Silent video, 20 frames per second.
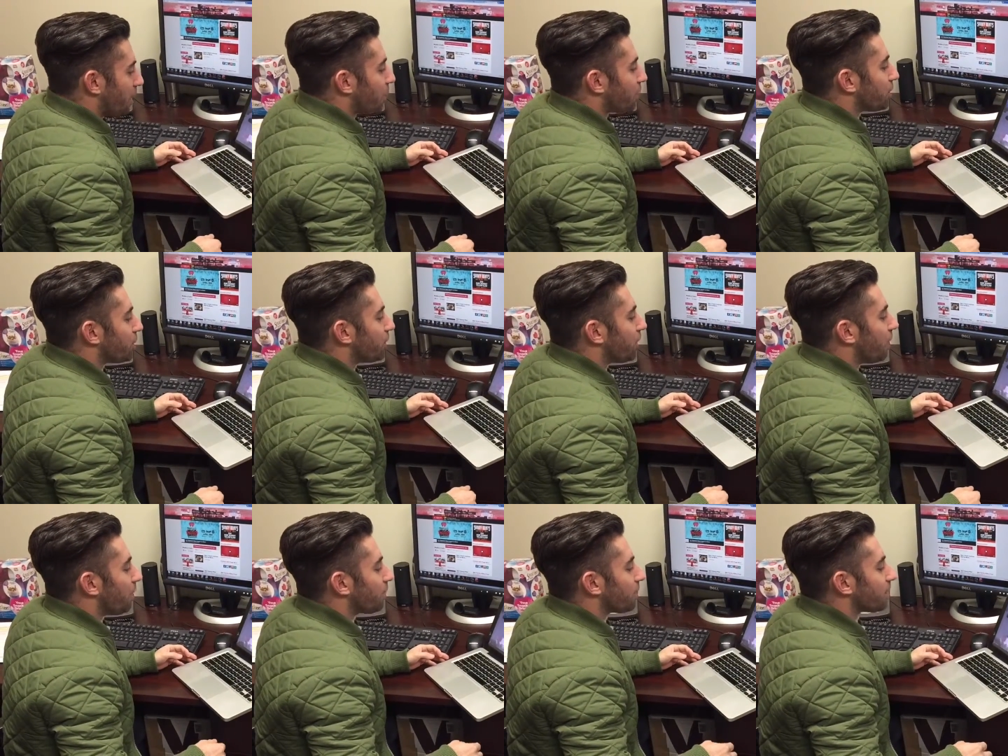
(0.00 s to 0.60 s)
You
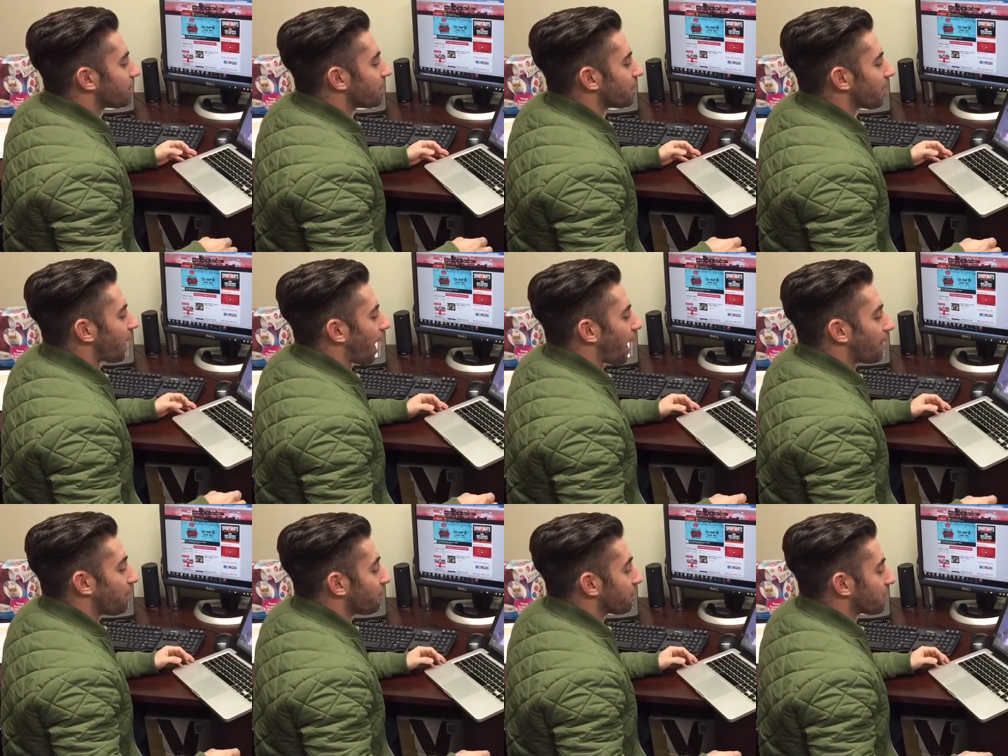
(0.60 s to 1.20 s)
know, well,
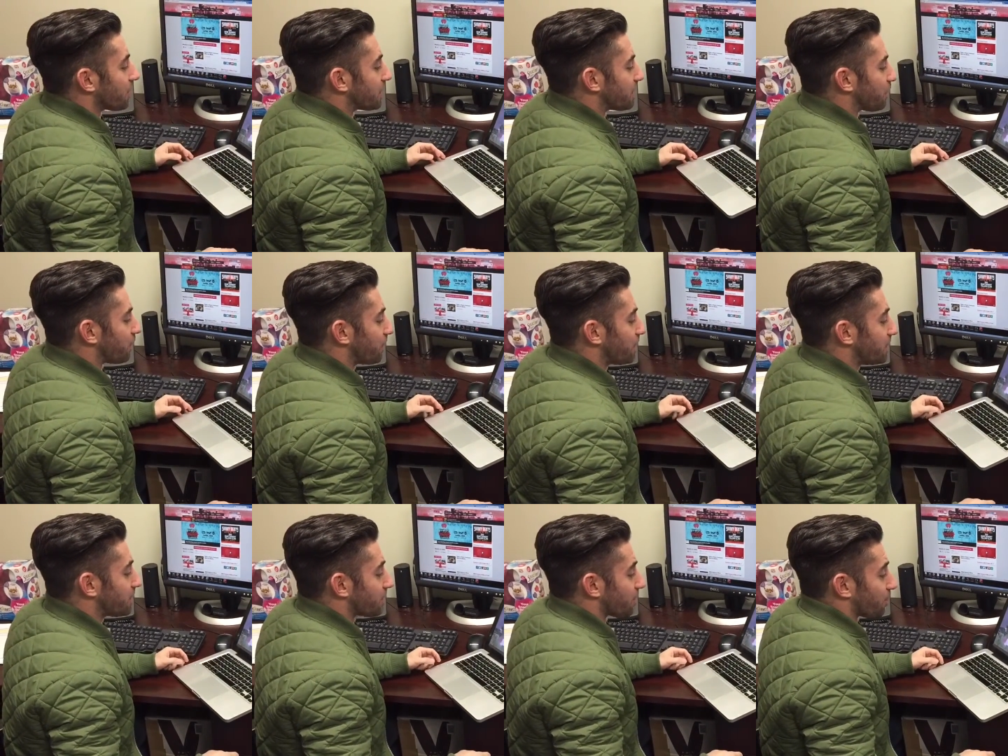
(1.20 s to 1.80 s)
I don't think the
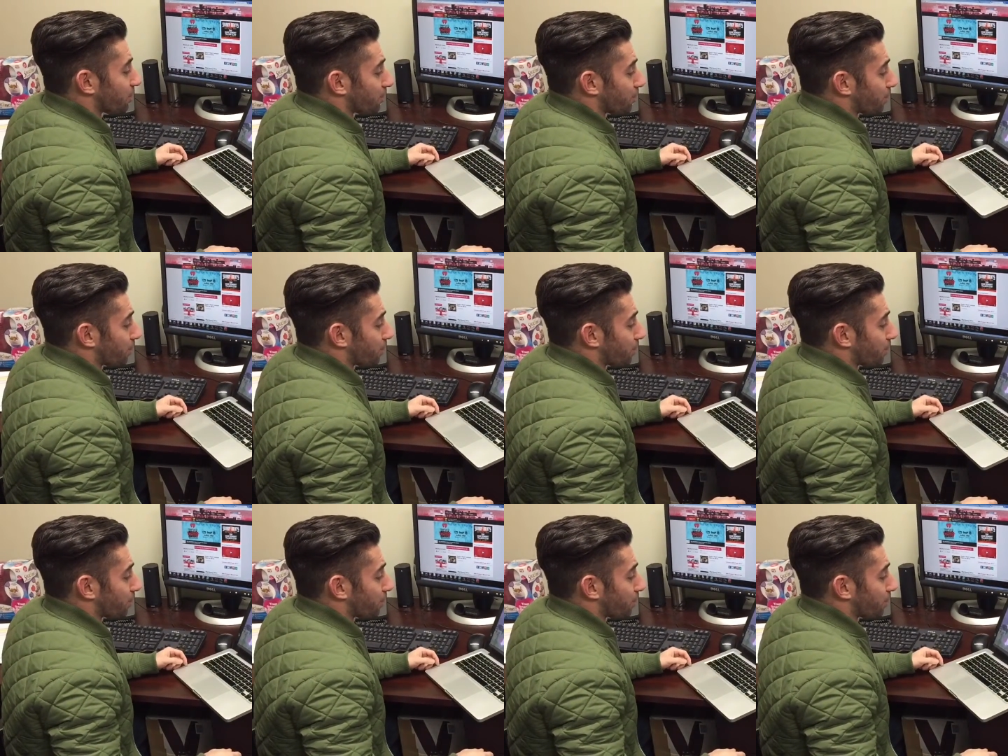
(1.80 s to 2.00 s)
police are